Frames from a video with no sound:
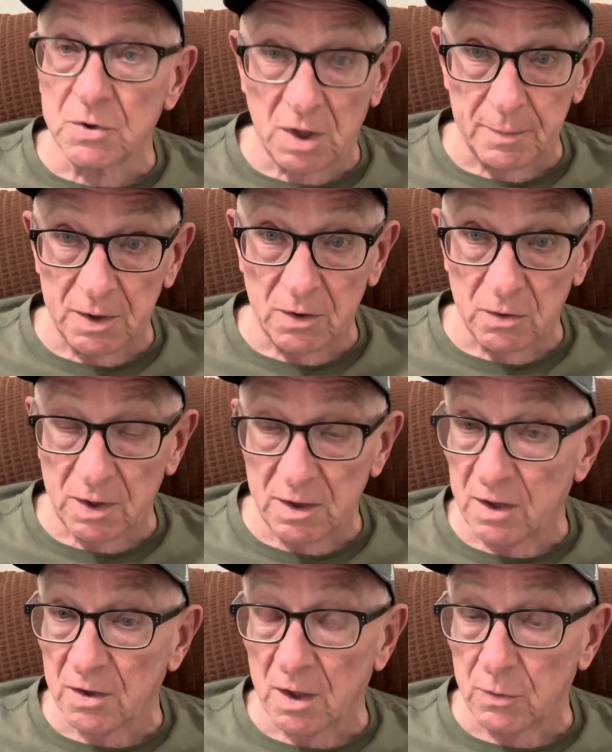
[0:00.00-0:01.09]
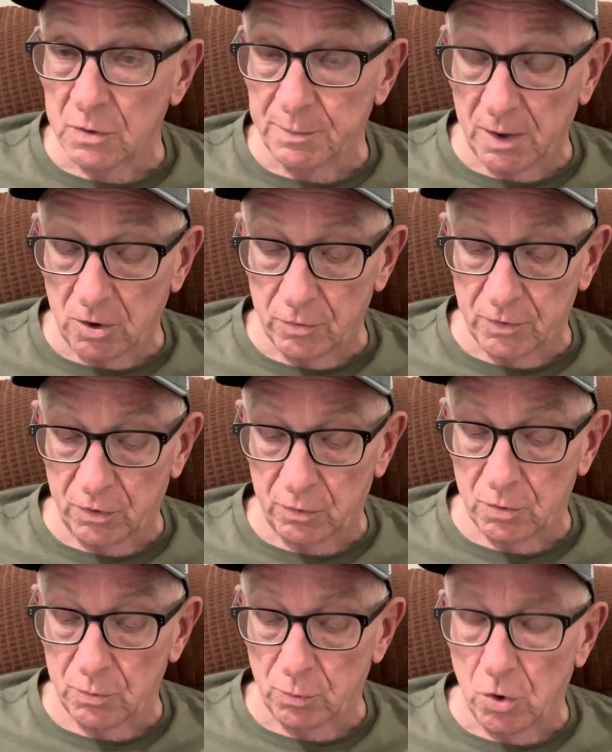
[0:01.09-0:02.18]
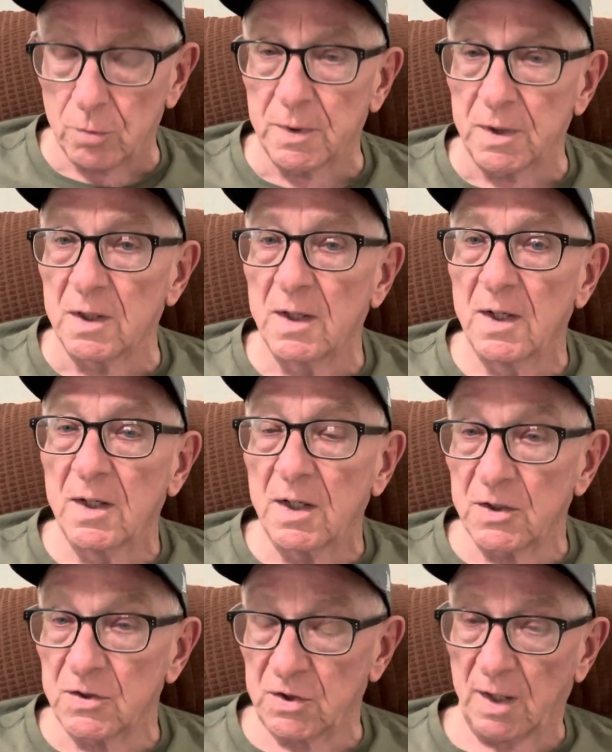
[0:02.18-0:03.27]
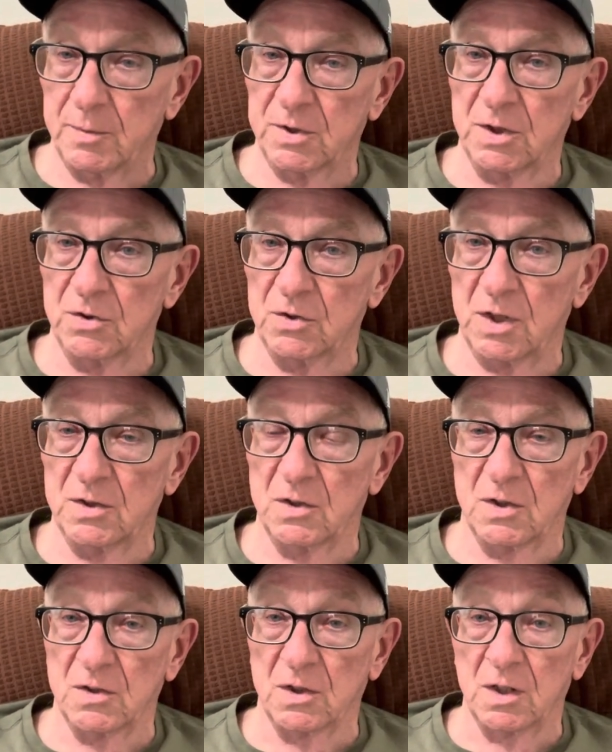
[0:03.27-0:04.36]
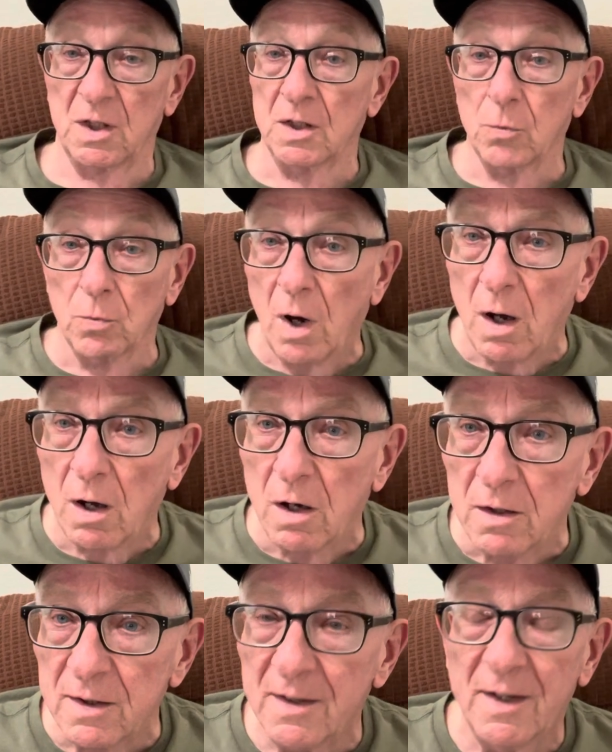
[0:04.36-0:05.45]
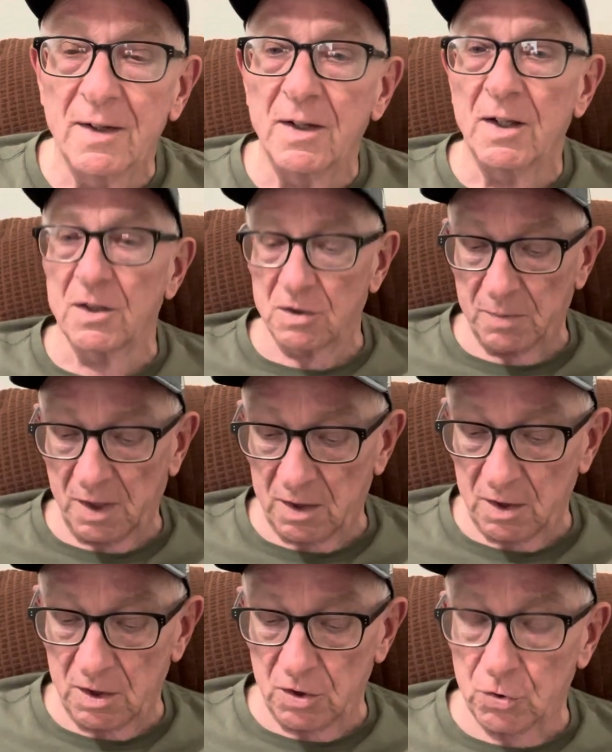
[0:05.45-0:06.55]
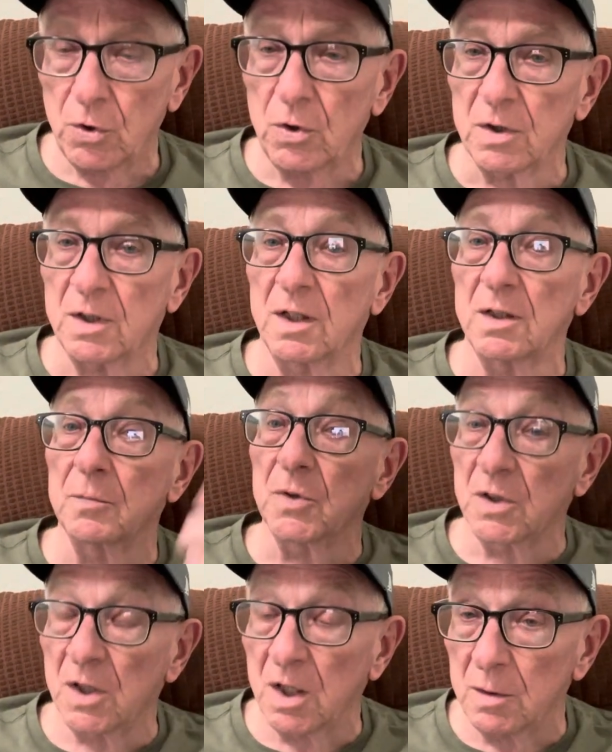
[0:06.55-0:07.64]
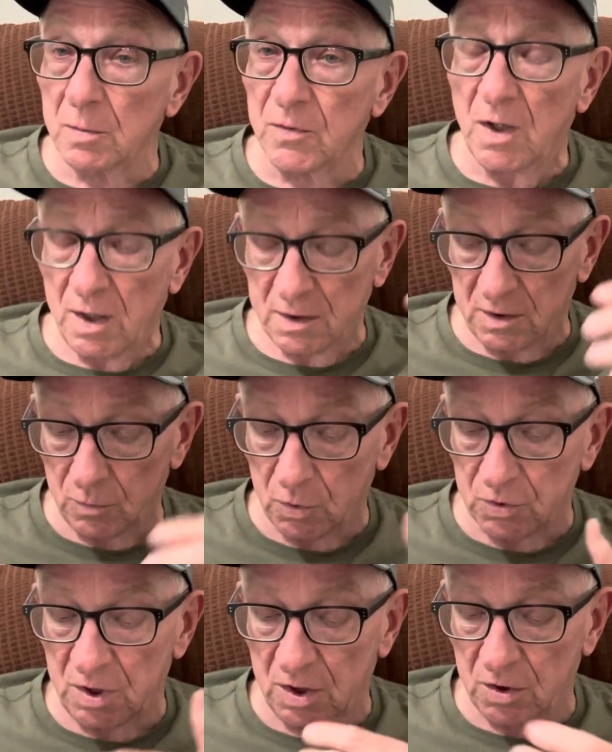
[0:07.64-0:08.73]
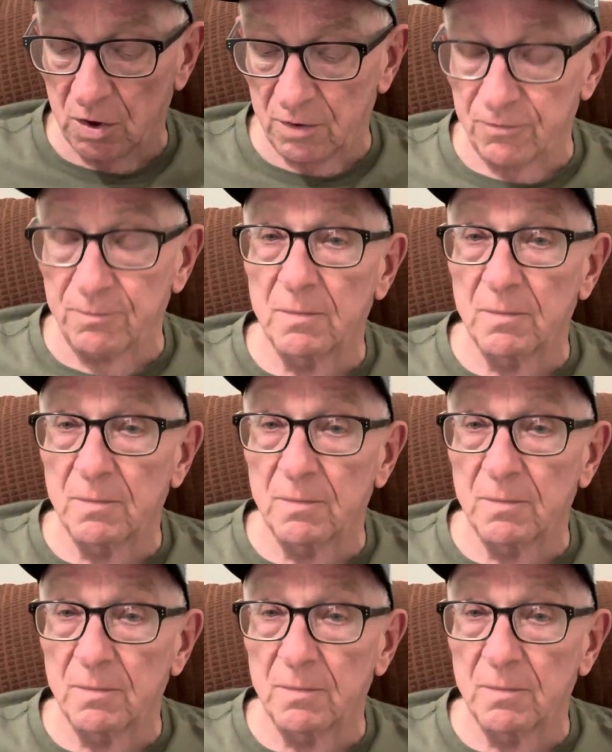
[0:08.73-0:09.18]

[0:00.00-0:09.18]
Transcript: coming, okay? They thought it was about overthrowing Rome and establishing Jesus as the king. Wrong! It's about an internal kingdom, the kingdom of God that will take on